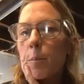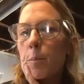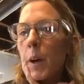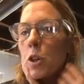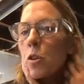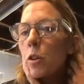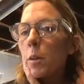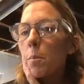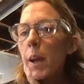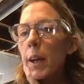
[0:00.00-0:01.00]
But you could
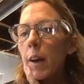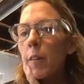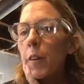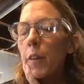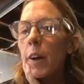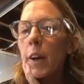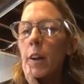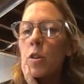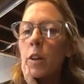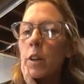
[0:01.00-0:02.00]
make
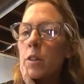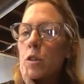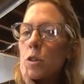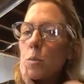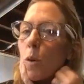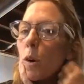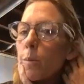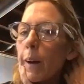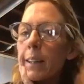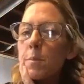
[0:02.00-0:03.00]
you could either do more
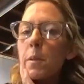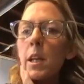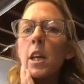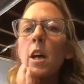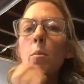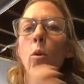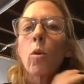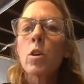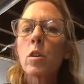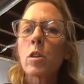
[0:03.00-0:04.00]
wax medium or
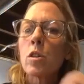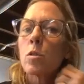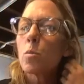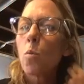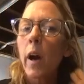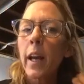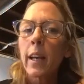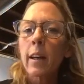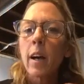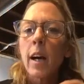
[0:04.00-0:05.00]
you could do white
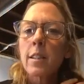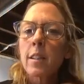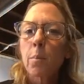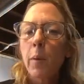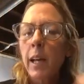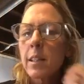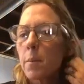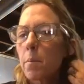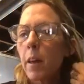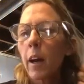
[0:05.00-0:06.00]
encaustic paint up
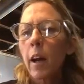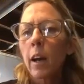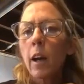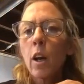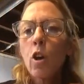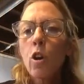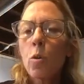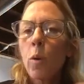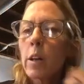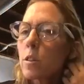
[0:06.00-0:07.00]
there. You
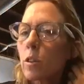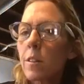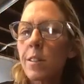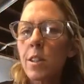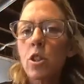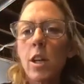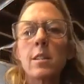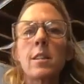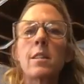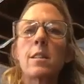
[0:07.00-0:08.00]
want to sort of suggest
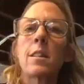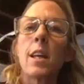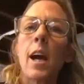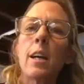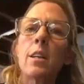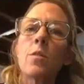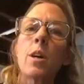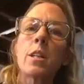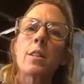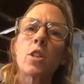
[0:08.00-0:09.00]
the
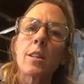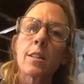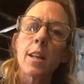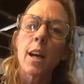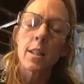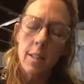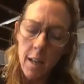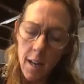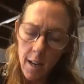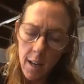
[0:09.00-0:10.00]

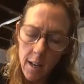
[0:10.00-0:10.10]
idea.